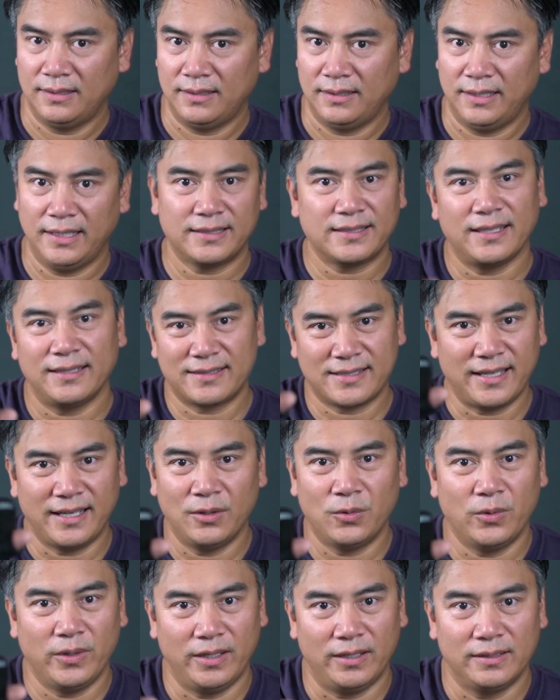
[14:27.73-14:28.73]
It's kind
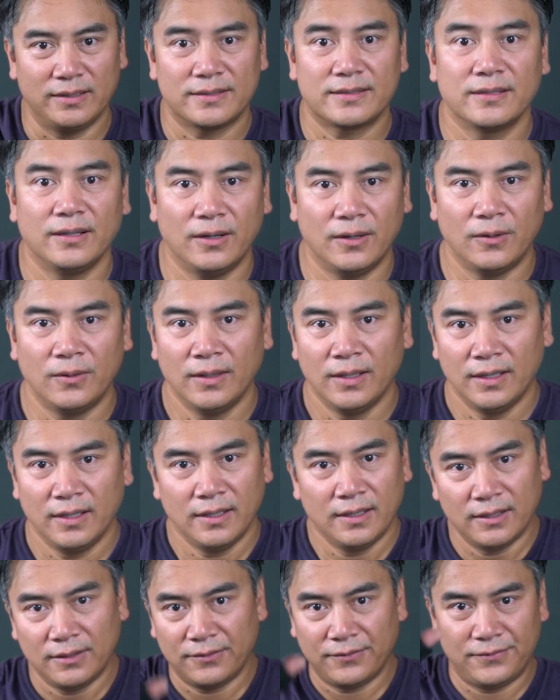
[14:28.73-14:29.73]
of weird. So
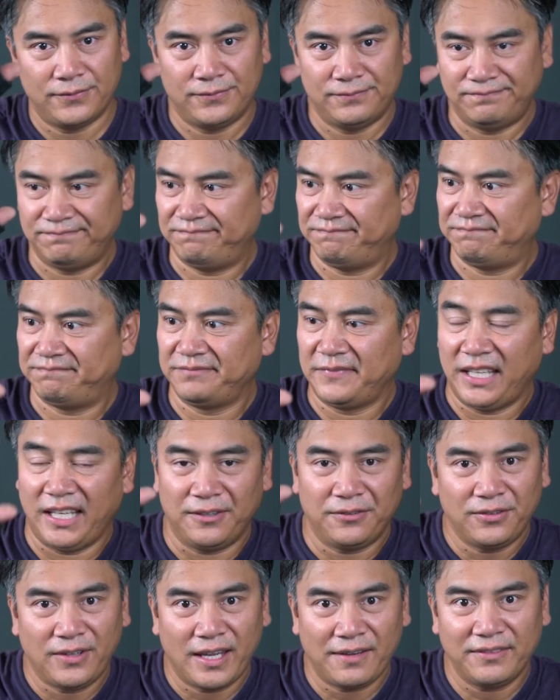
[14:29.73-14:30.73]

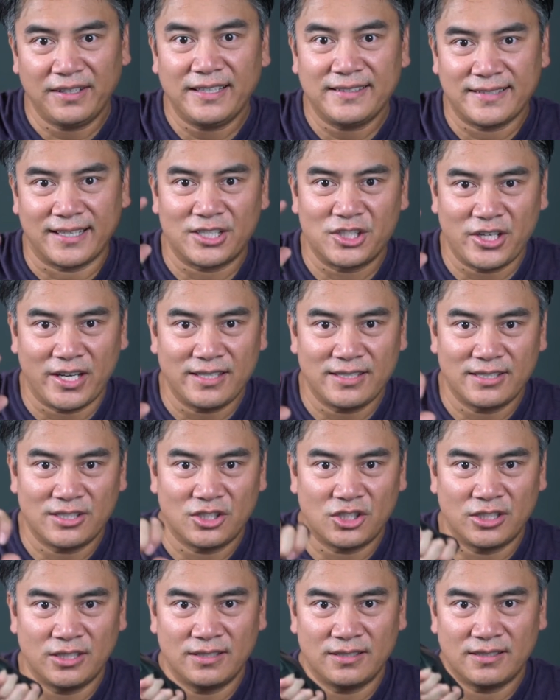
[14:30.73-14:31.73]
if you have any
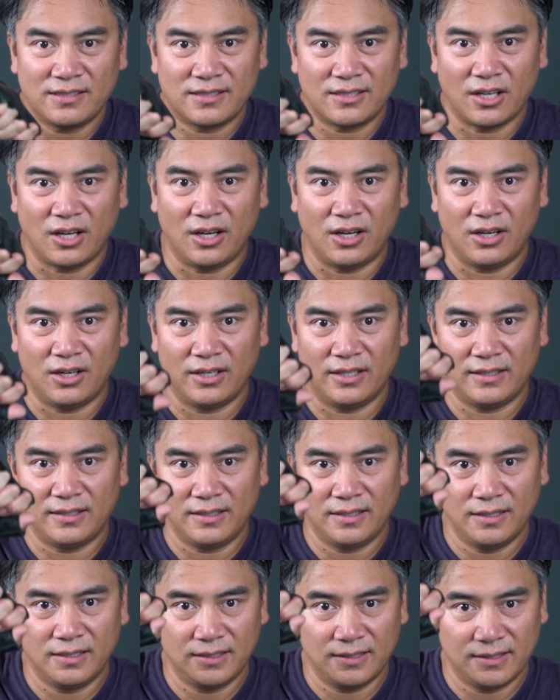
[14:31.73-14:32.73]
suggestions on
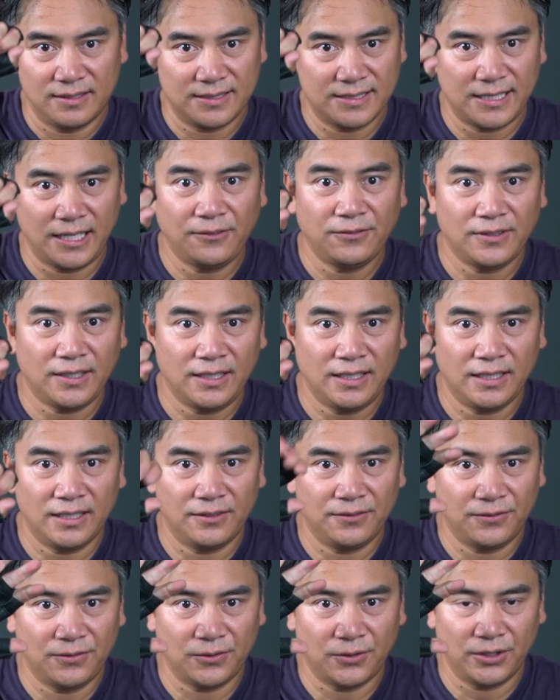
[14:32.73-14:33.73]
safety gear
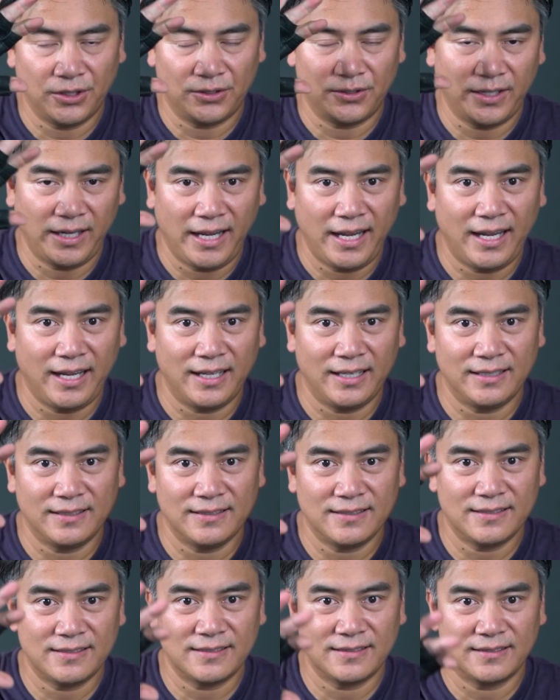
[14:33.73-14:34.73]
for your
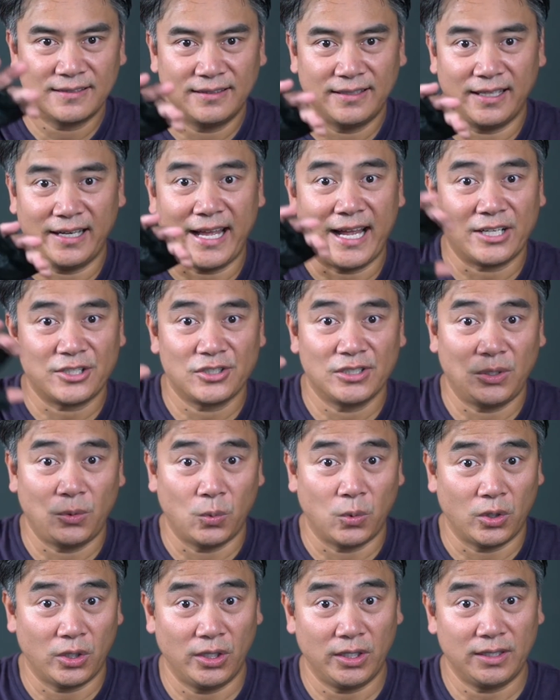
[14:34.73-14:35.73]
hands that actually
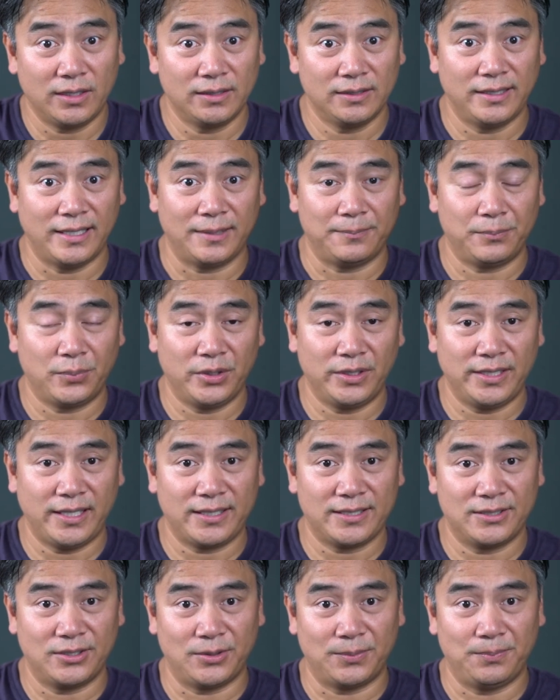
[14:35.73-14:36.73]
work, that
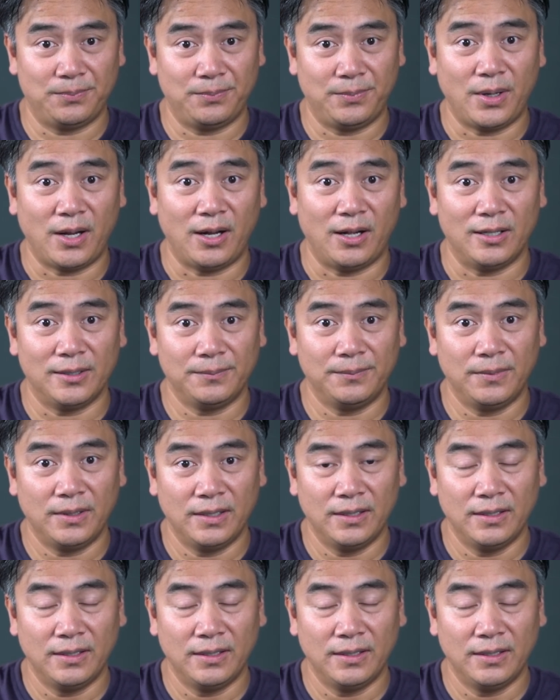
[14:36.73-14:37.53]
protects your palm,